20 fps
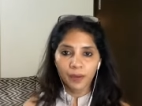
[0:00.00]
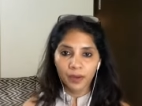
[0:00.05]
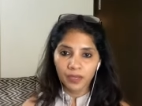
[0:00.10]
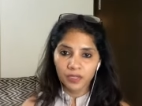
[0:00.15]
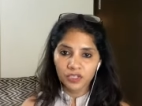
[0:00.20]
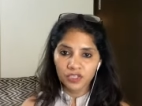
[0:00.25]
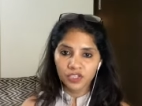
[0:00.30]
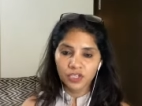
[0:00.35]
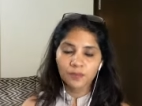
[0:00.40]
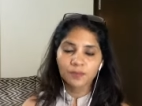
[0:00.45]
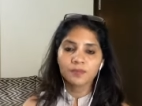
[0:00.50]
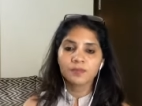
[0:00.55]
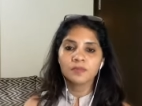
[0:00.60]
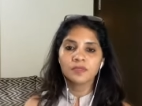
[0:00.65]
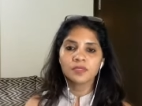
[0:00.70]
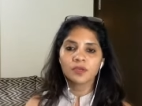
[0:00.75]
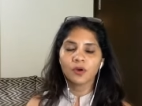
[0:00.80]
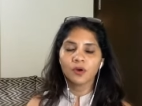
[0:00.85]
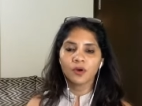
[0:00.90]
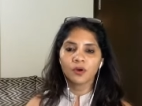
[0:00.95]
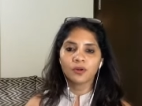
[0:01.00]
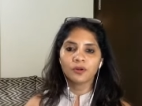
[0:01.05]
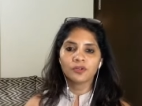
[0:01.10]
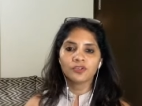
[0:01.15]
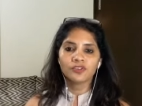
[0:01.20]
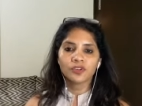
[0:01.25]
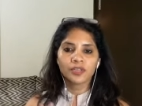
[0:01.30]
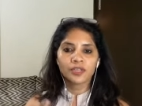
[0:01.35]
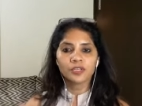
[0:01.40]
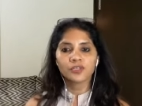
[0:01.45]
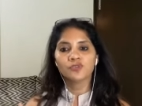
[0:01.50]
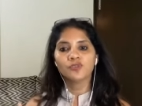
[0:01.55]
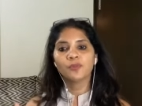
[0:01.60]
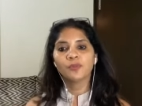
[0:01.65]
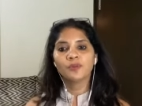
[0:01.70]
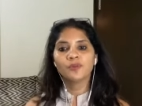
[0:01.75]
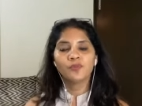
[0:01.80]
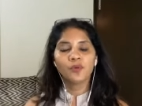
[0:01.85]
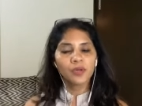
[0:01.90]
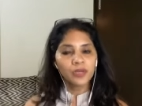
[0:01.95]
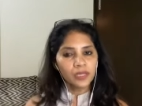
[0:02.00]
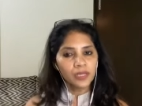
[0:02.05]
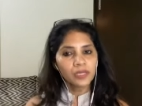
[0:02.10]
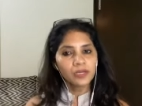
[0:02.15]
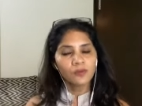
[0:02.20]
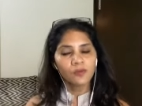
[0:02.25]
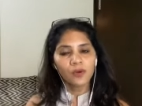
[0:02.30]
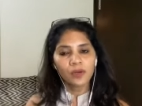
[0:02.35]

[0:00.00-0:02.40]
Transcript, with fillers: by gyms or trainers who have been working